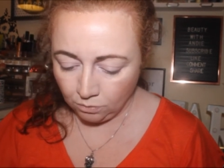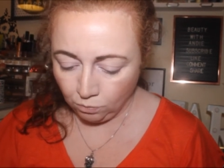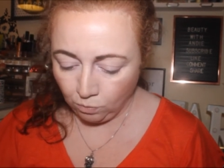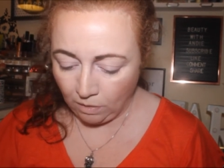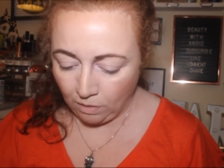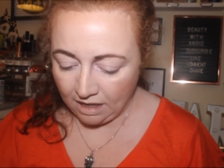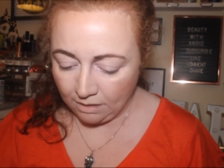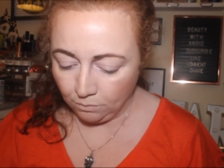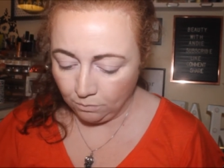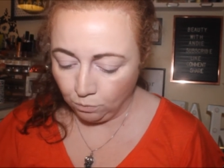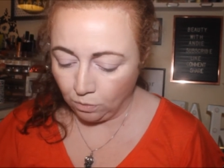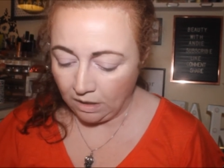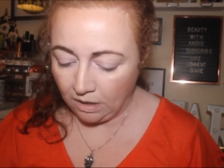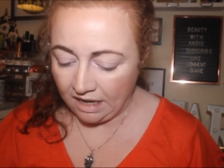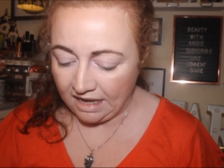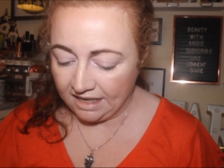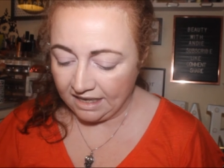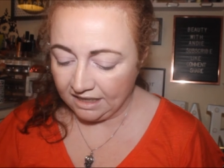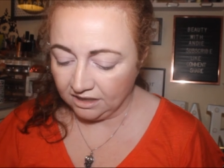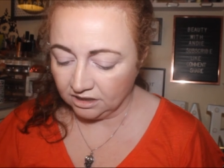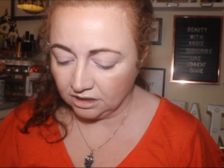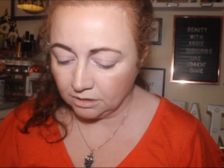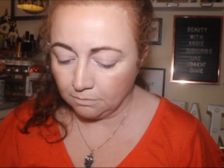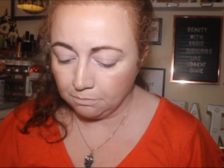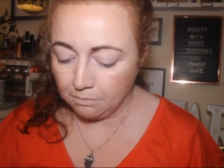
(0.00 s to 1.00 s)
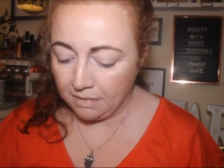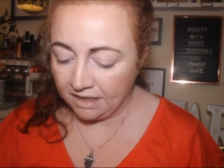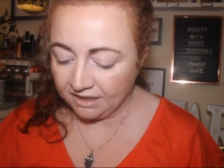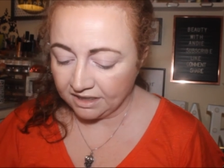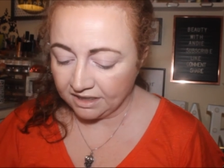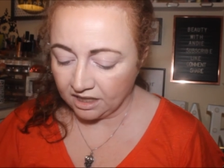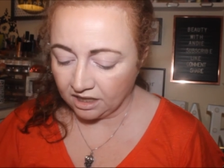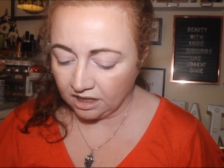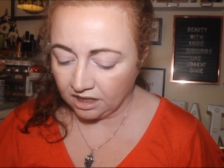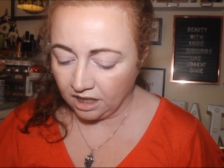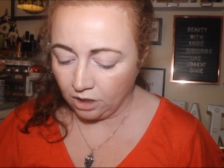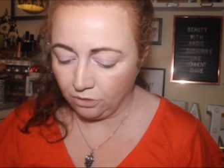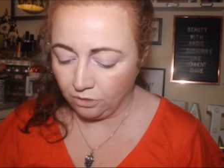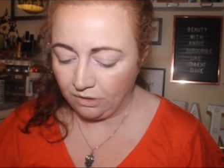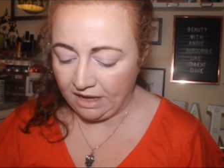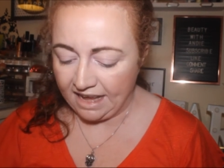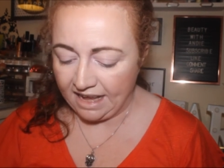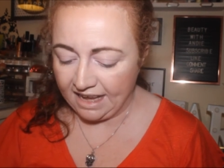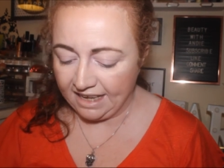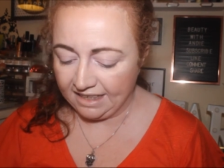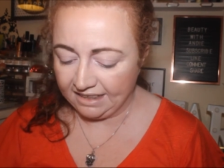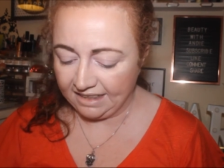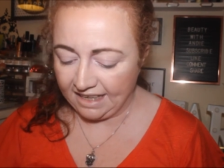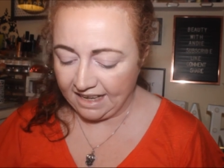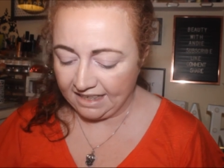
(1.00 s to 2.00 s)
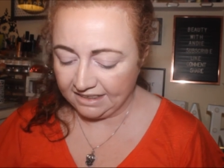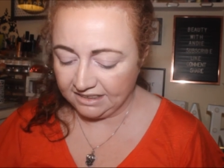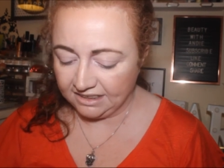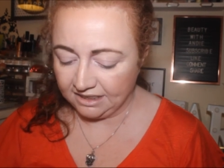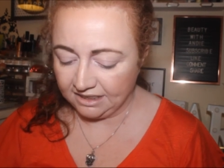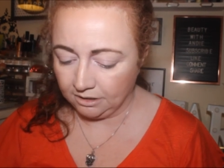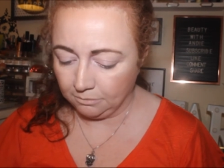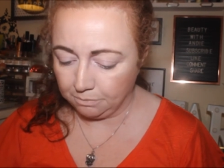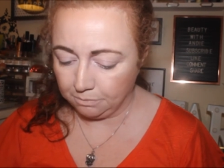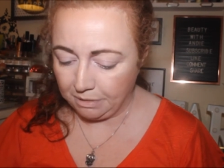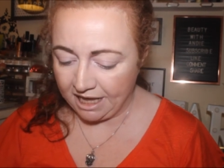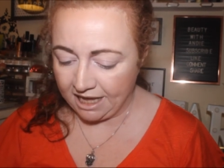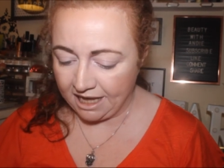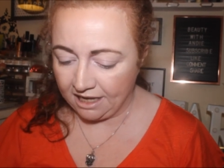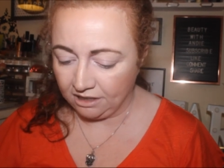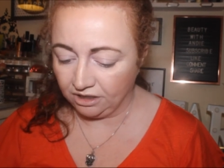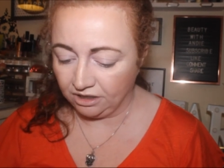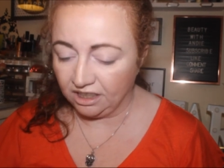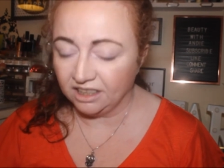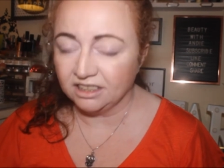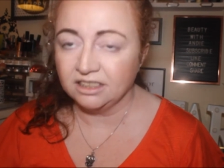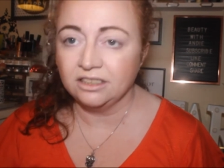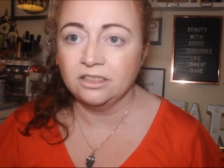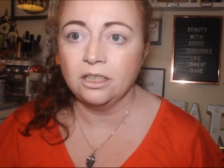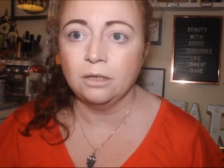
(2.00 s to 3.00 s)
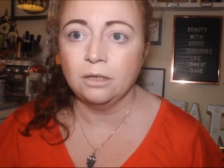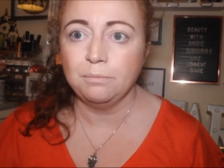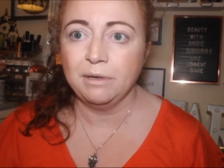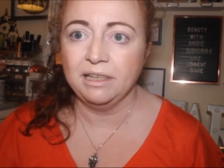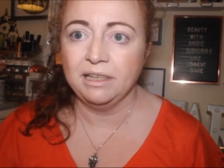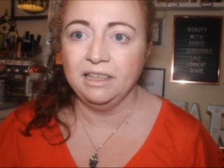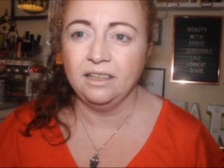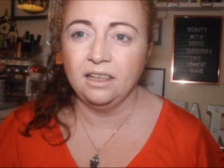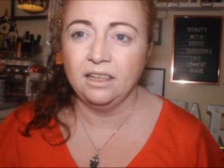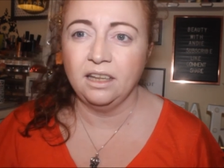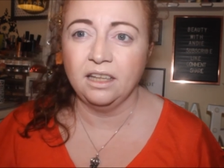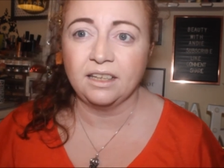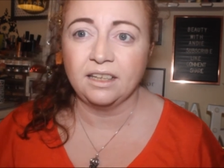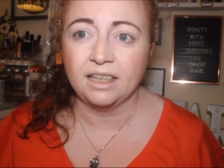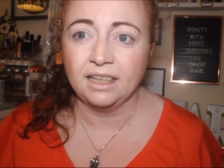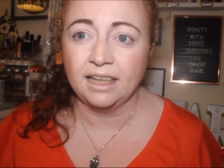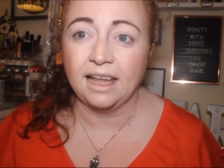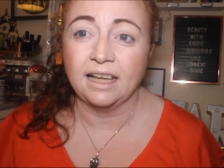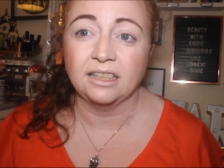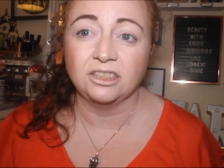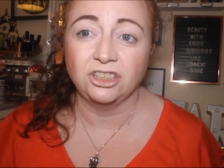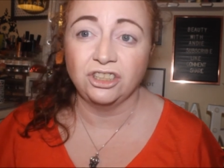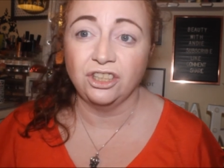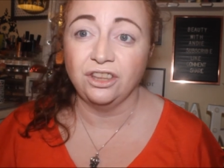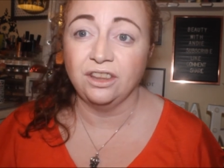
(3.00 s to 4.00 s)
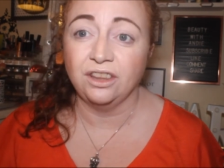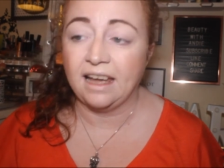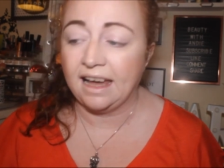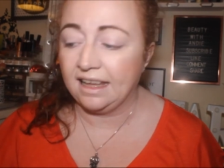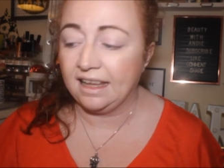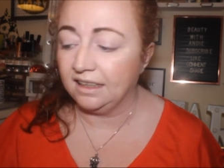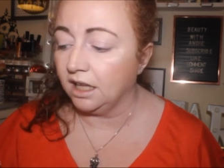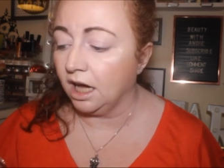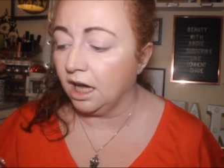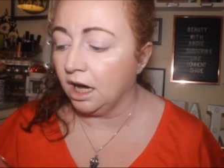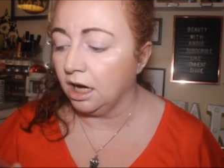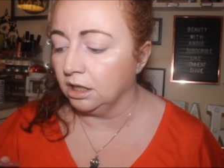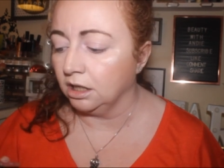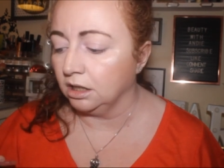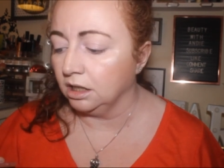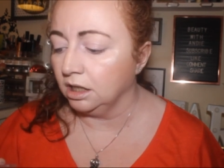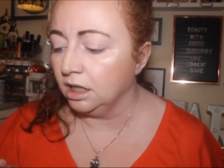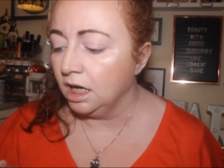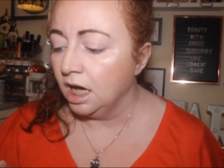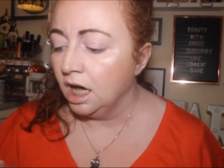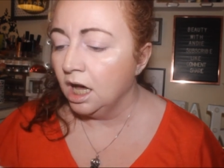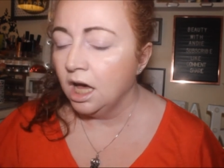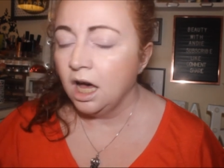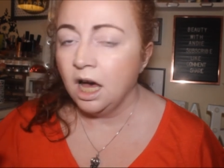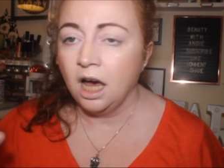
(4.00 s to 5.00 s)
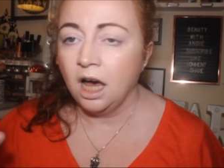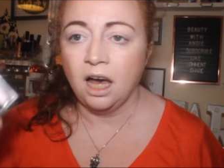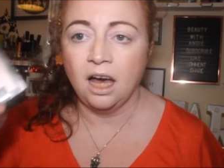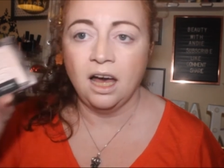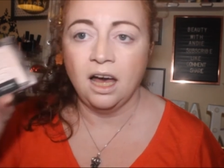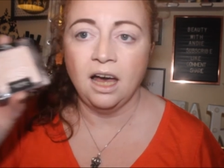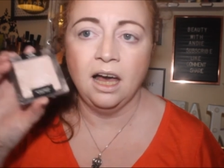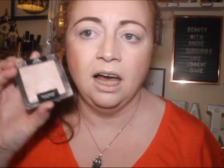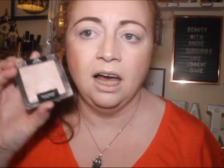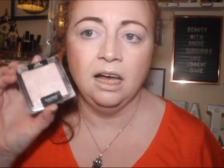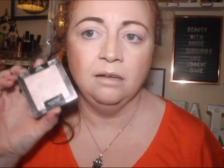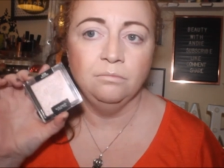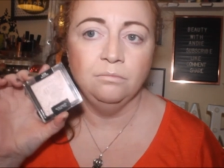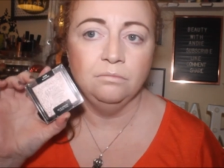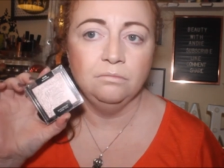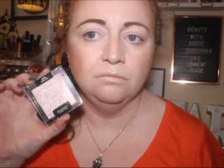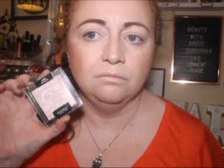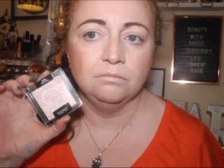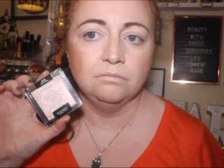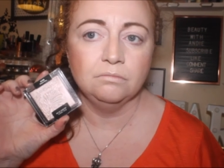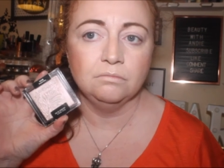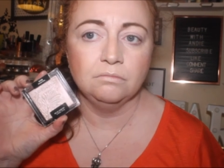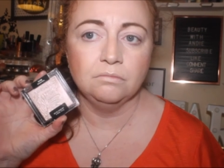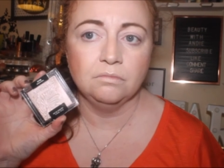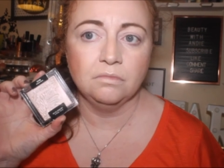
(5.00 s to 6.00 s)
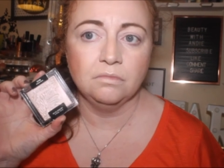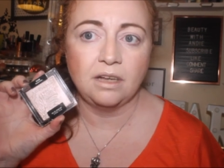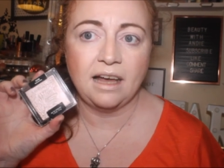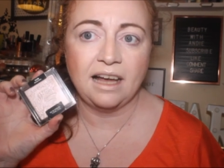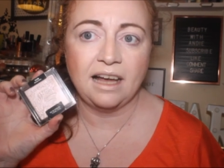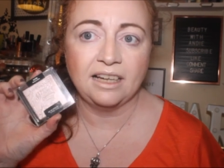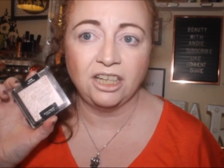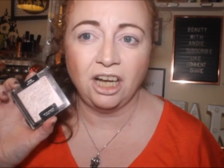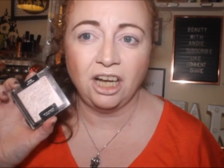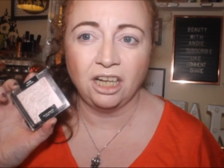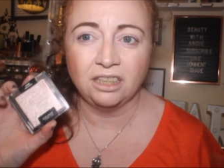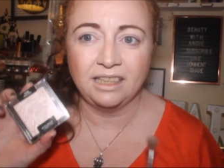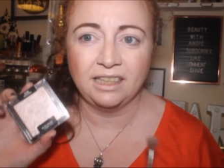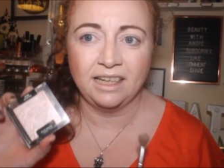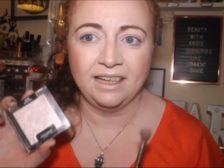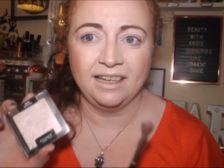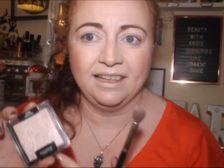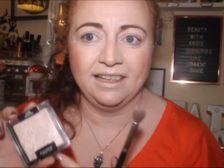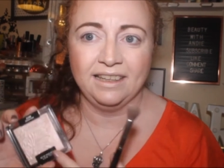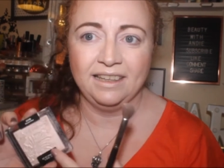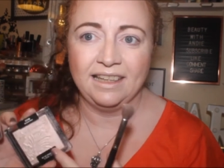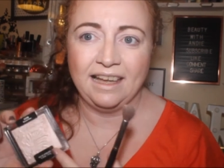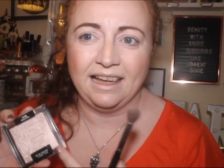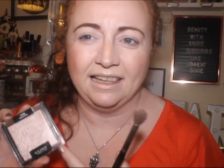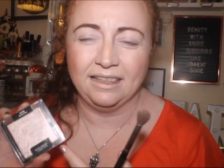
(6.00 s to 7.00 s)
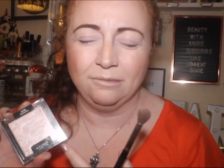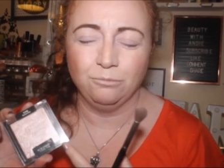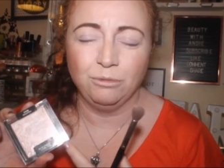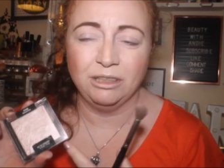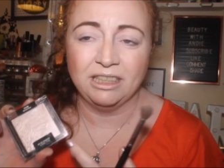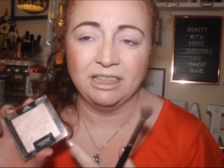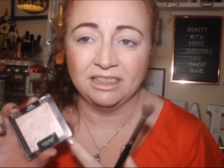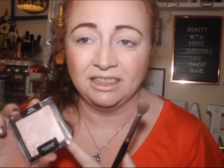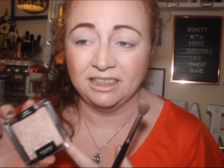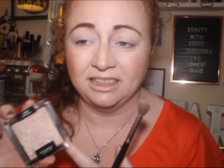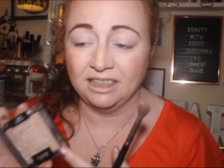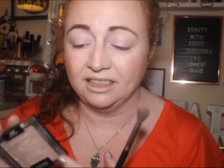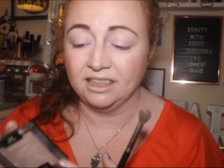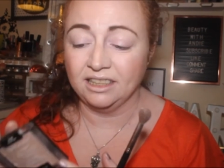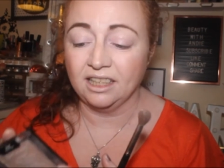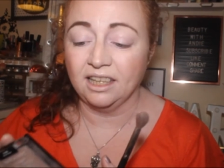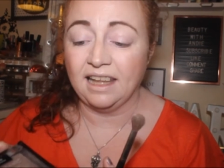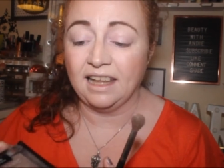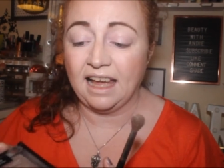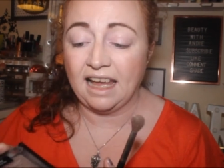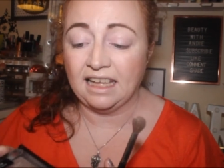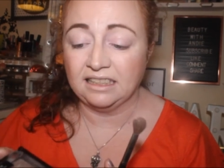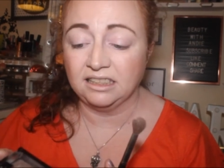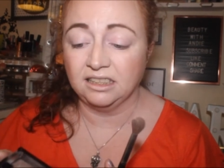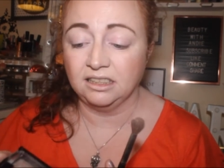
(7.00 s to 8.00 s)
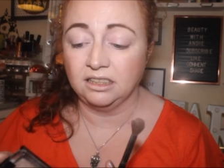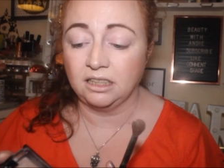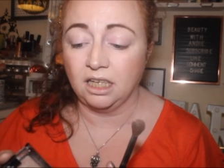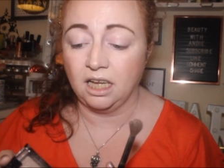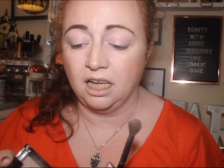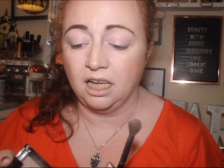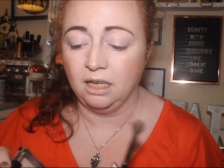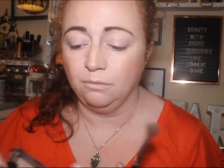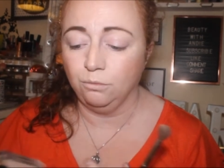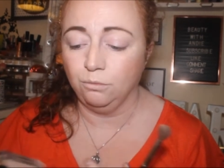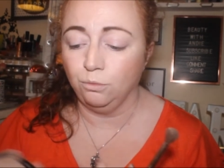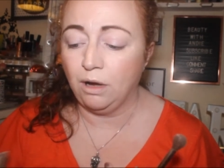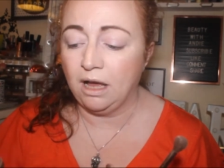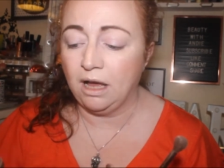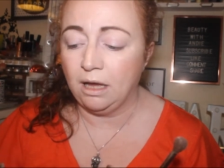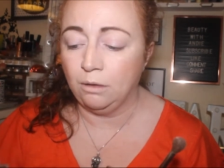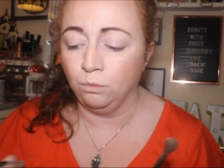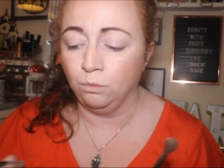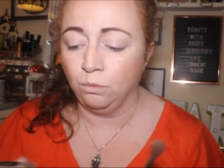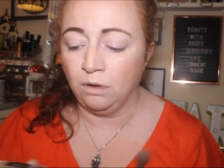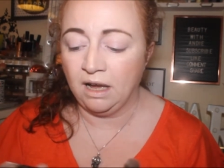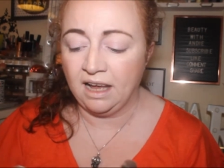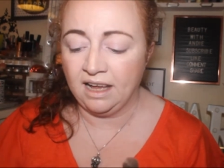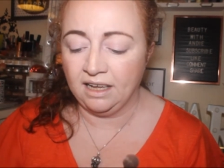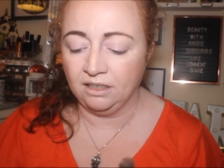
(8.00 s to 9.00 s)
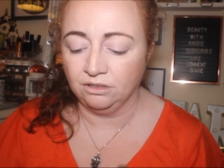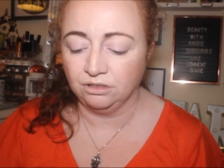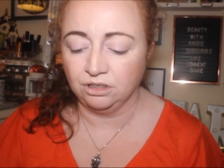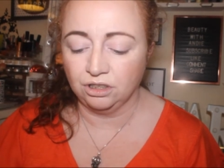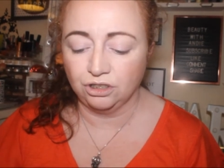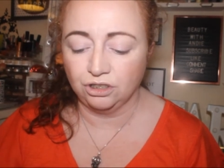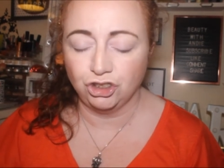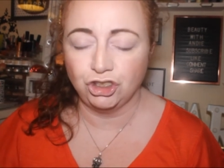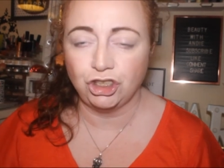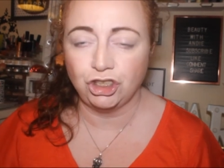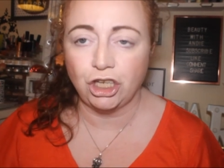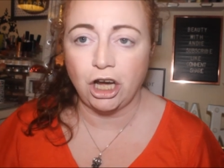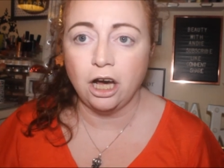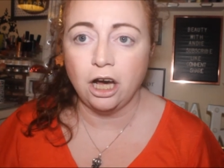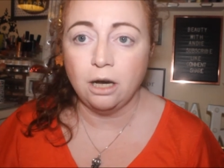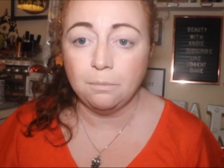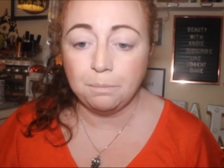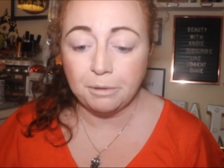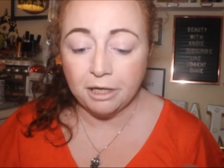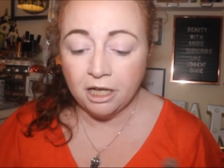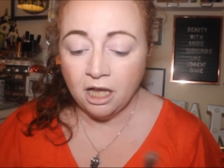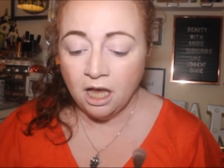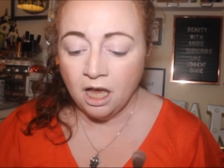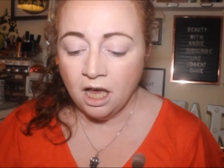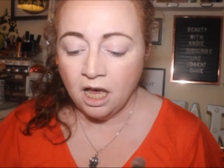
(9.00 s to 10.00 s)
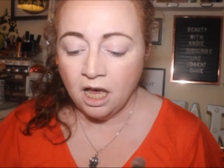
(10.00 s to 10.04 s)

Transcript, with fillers: Wet n Wild Mega Glow Highlighting Powder. It's not been in the collection that long. Um, I got it like when I did the last um, Wet and Wild shop